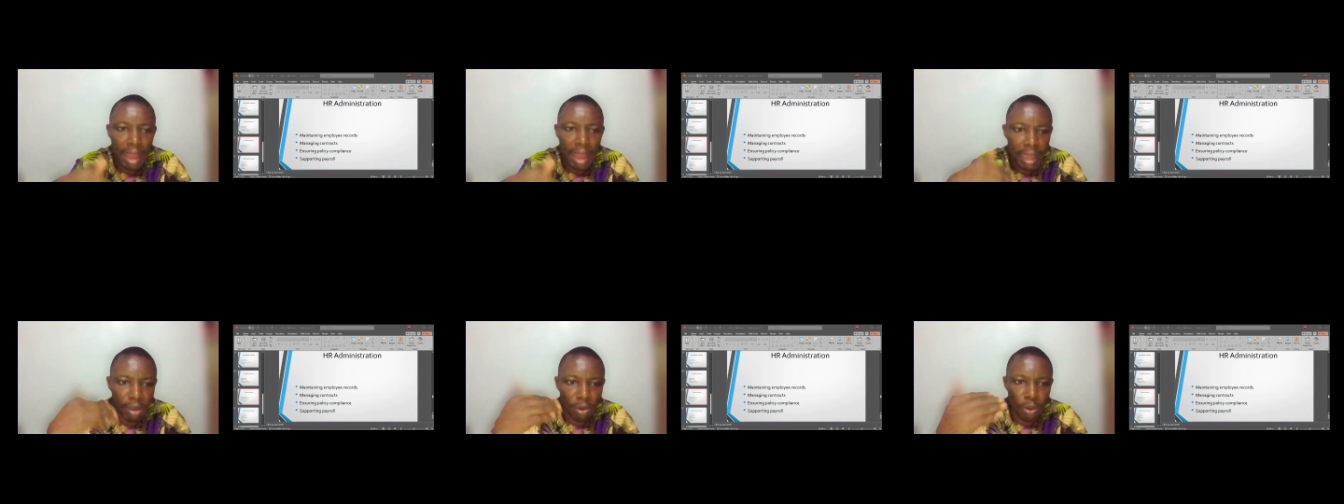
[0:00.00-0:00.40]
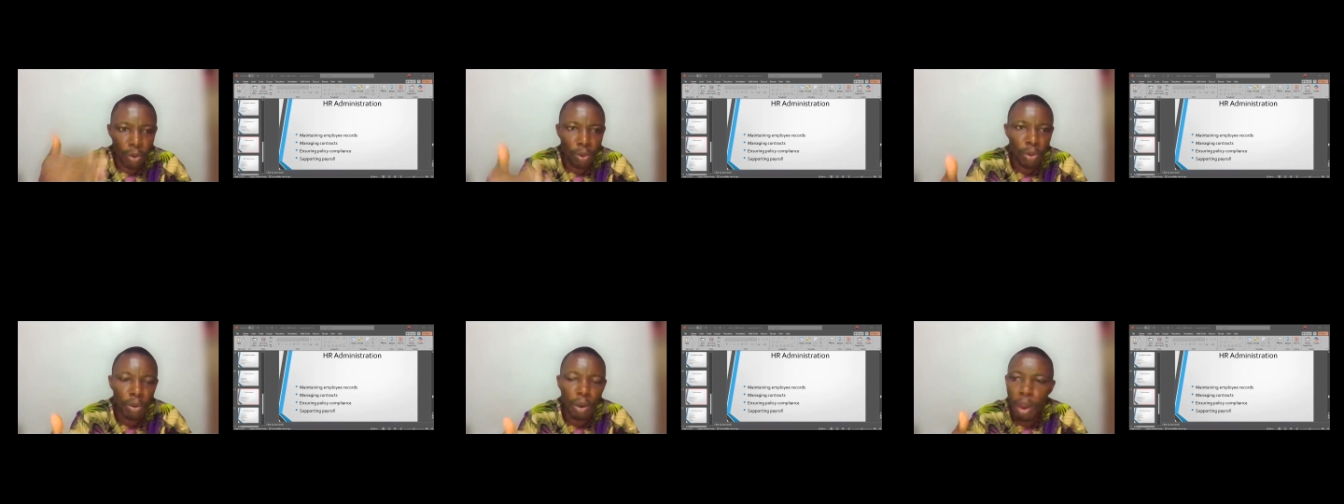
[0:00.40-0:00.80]
I
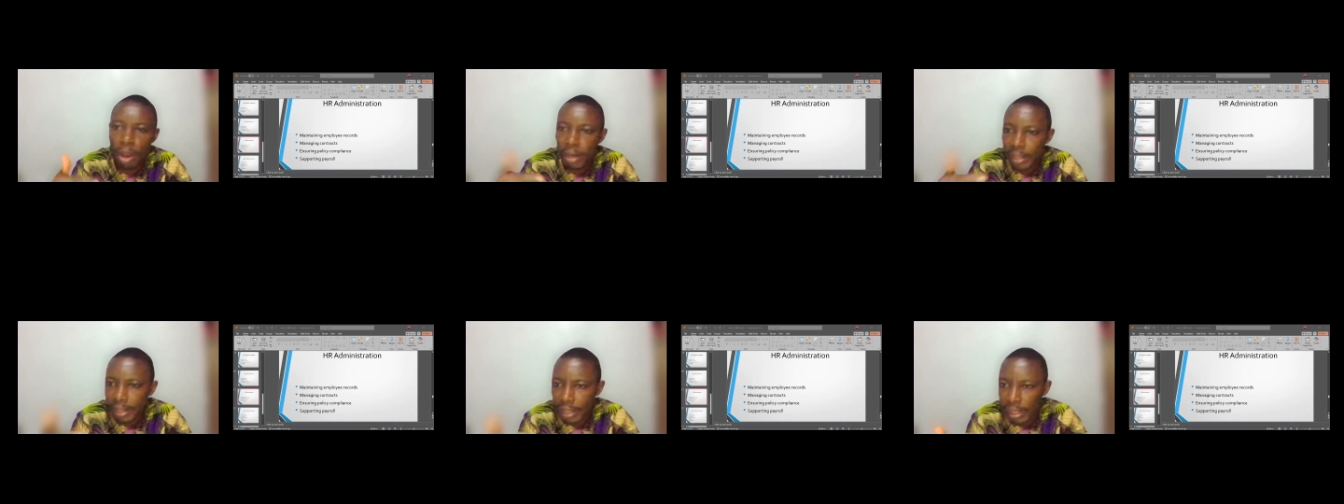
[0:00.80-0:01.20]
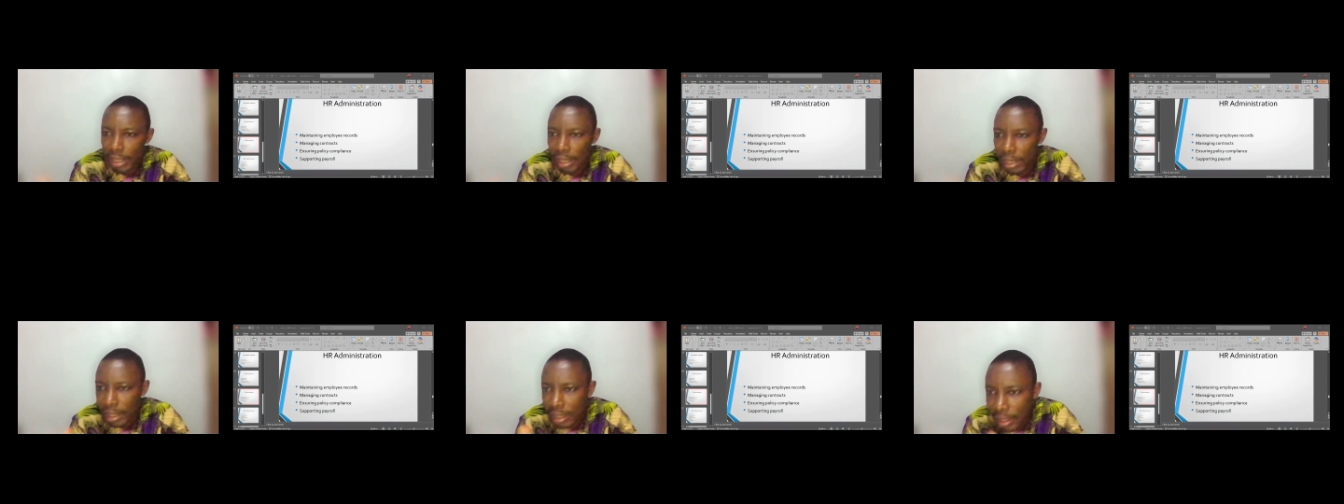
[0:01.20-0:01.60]
go
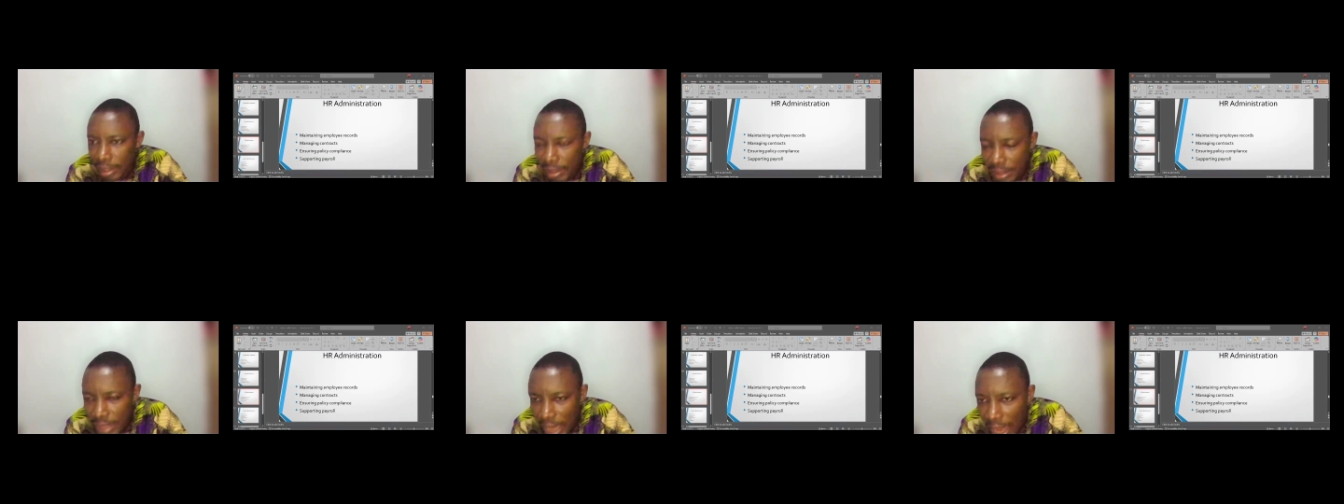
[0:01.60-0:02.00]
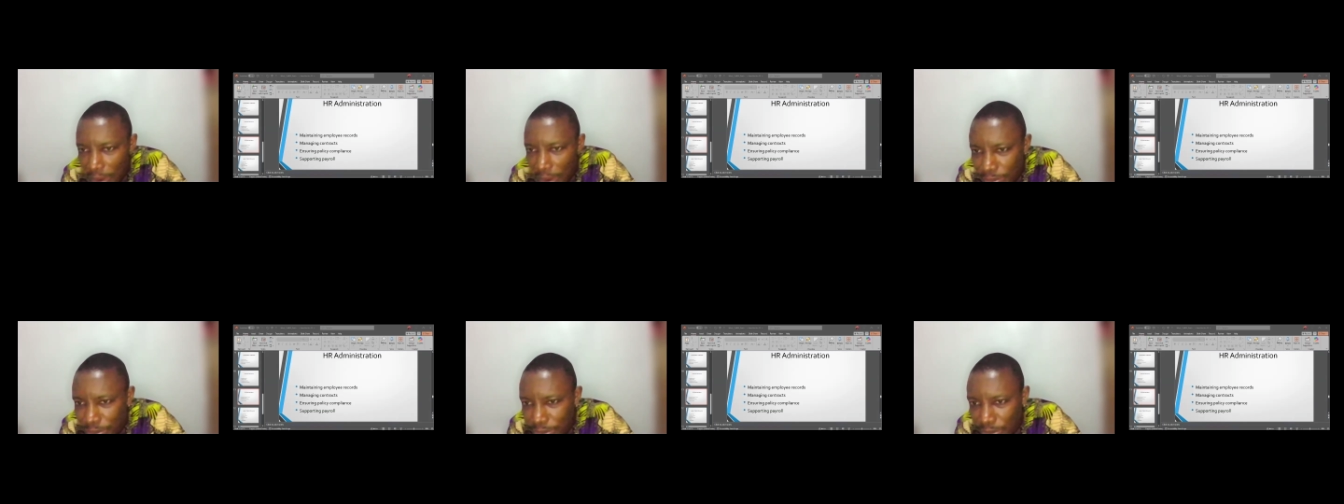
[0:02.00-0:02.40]

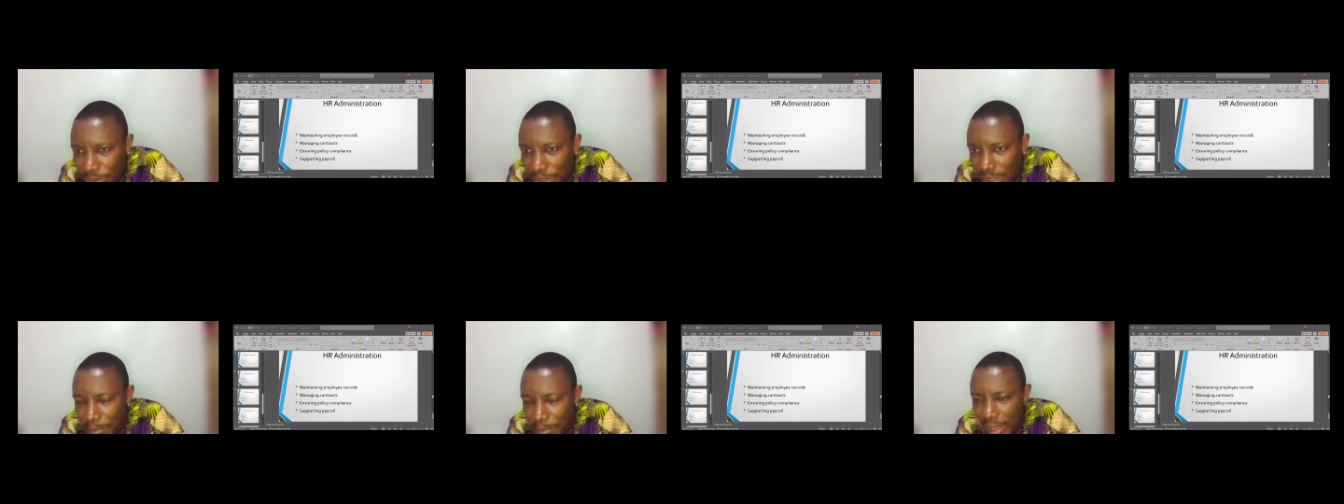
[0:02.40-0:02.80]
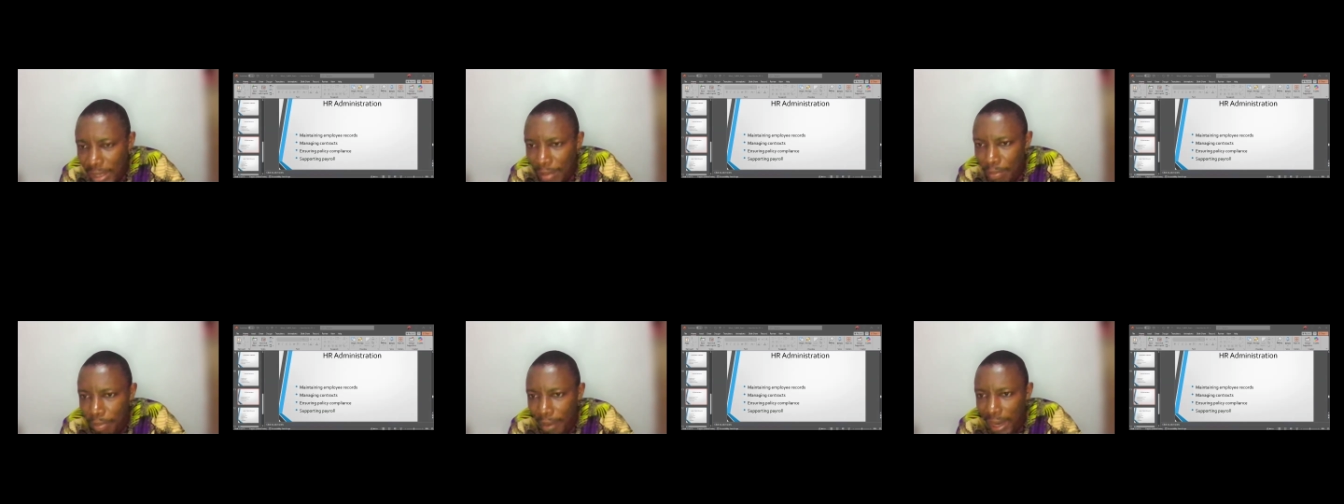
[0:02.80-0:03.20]
down to the
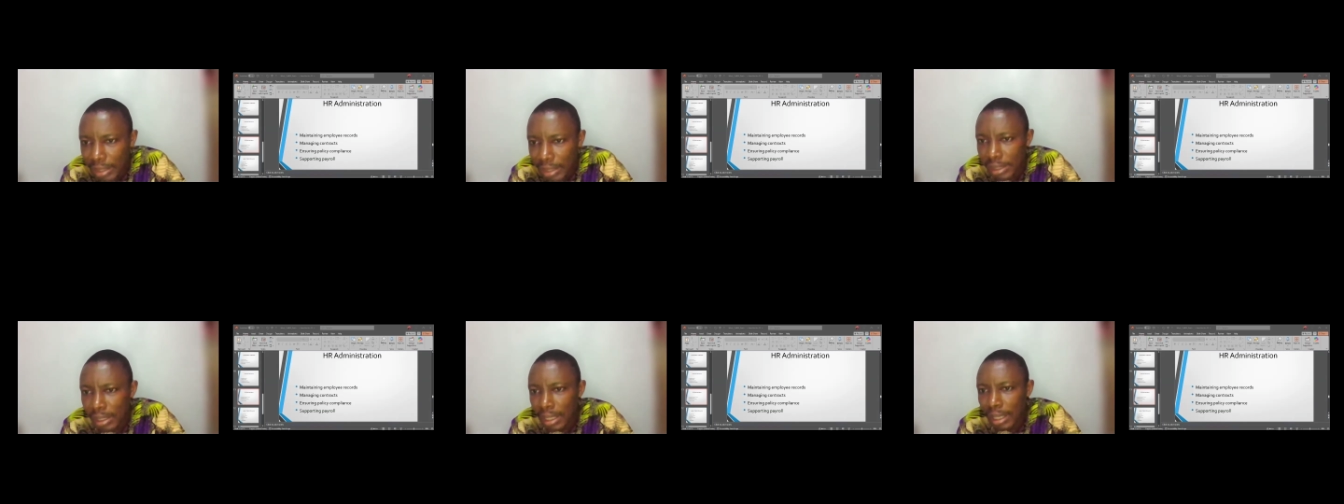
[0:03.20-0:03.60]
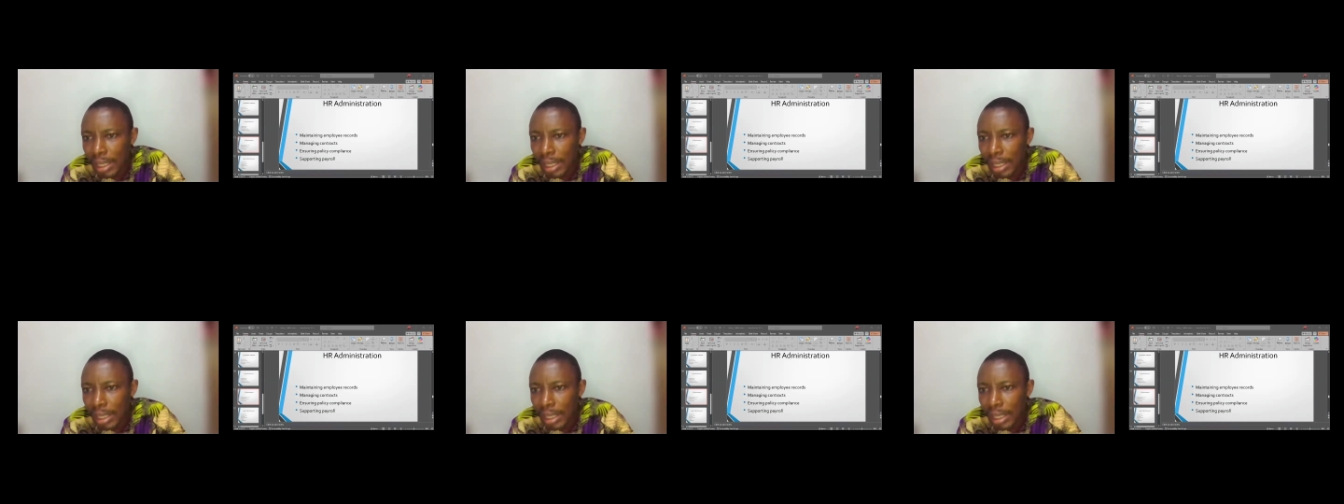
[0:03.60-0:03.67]
remaining part.